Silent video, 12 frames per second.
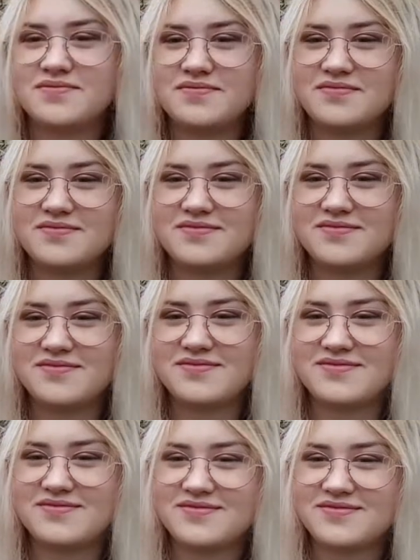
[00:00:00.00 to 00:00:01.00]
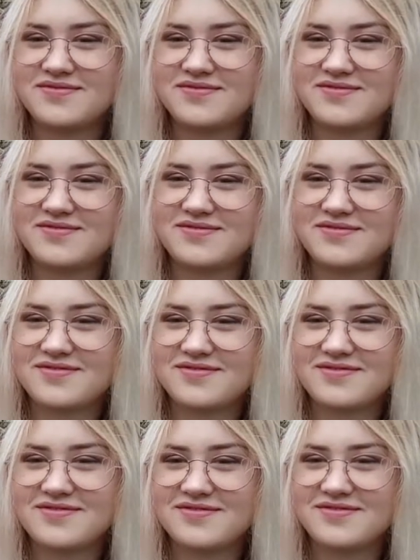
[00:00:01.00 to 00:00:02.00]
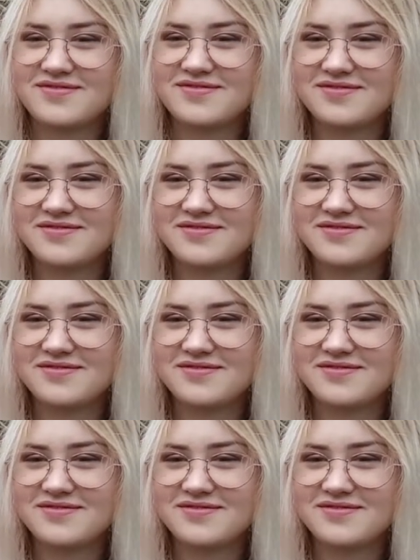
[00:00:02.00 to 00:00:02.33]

This person isn't speaking.